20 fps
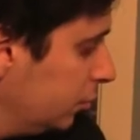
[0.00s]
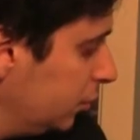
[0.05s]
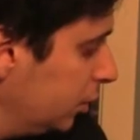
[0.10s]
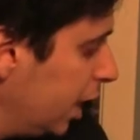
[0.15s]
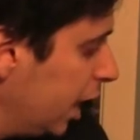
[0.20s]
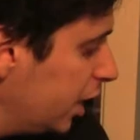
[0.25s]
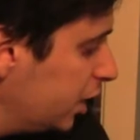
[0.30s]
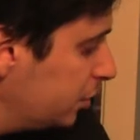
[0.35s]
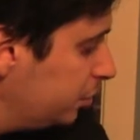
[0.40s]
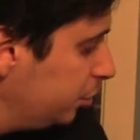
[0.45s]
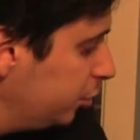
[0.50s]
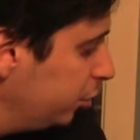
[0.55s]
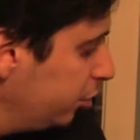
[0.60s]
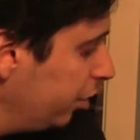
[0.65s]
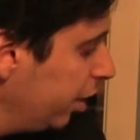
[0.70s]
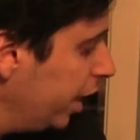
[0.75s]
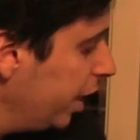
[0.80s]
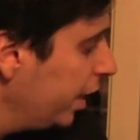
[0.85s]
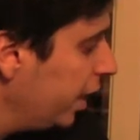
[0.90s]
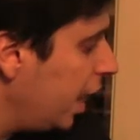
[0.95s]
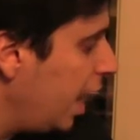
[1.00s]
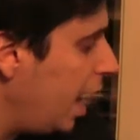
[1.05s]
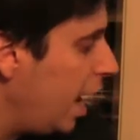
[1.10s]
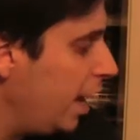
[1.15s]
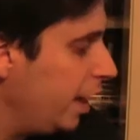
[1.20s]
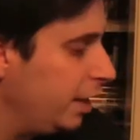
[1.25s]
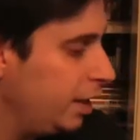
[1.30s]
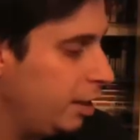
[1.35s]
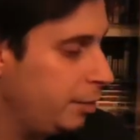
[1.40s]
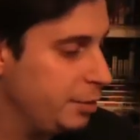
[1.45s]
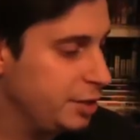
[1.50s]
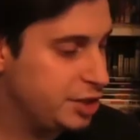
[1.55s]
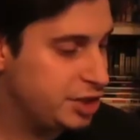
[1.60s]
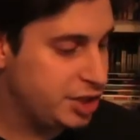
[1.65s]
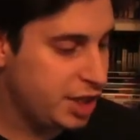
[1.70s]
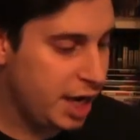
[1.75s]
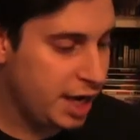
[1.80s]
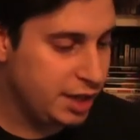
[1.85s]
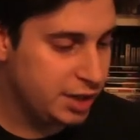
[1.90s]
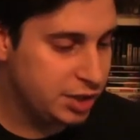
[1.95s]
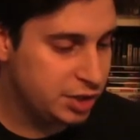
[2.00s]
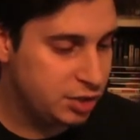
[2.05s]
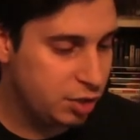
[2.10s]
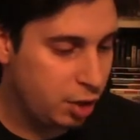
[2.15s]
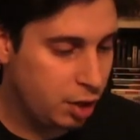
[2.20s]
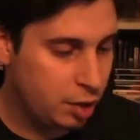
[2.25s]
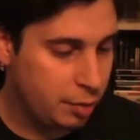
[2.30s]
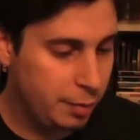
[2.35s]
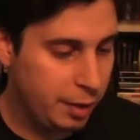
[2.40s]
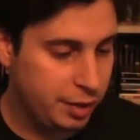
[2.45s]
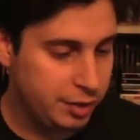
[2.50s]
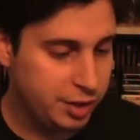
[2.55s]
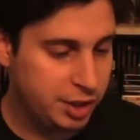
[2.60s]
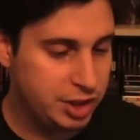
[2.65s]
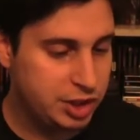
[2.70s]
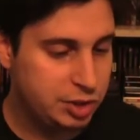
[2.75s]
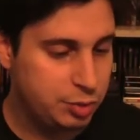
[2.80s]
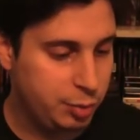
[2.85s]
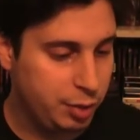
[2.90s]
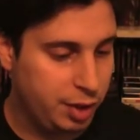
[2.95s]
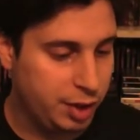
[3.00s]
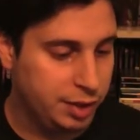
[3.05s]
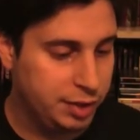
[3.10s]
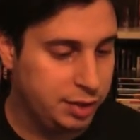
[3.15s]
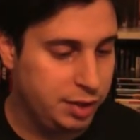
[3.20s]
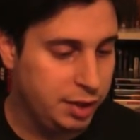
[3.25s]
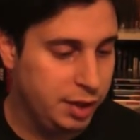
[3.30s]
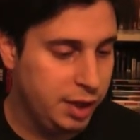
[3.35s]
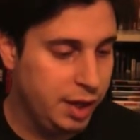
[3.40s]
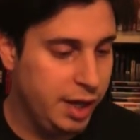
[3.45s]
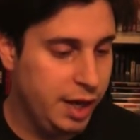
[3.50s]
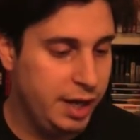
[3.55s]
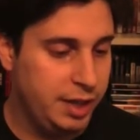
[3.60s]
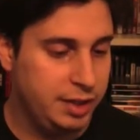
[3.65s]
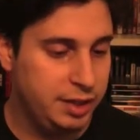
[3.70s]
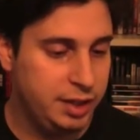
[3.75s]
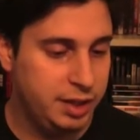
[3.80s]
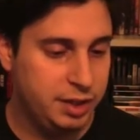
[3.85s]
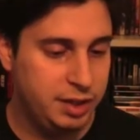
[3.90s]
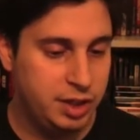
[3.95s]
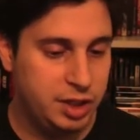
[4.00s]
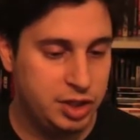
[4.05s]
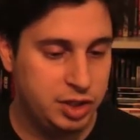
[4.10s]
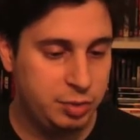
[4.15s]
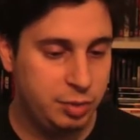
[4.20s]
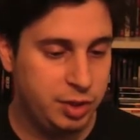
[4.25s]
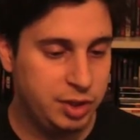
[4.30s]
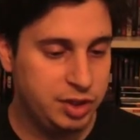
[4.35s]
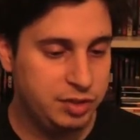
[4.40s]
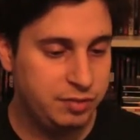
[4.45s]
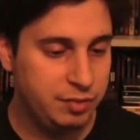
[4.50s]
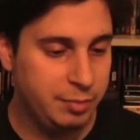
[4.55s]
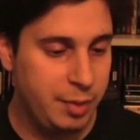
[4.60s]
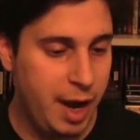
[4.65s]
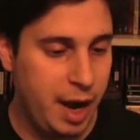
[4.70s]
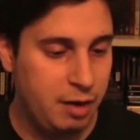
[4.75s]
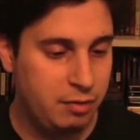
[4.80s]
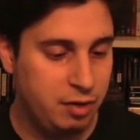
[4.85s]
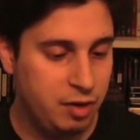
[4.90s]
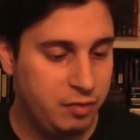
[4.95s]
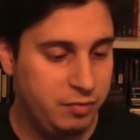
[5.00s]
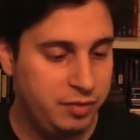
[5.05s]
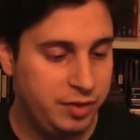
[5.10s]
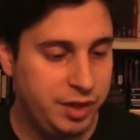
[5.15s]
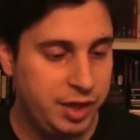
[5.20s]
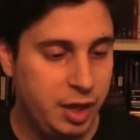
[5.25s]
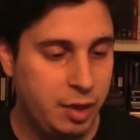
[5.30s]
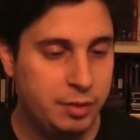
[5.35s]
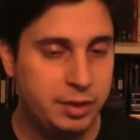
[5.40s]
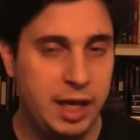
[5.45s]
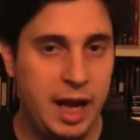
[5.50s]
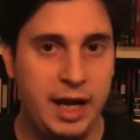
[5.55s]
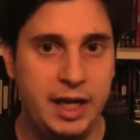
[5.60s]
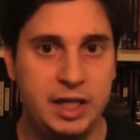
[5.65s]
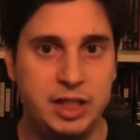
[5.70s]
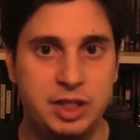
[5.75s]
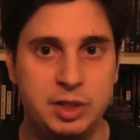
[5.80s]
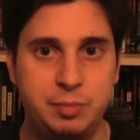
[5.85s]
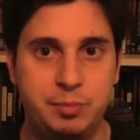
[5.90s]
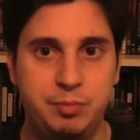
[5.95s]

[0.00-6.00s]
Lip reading: Next Blu-ray I got, and I'm excited to talk about this one. And this one's from Arrow Video, and that is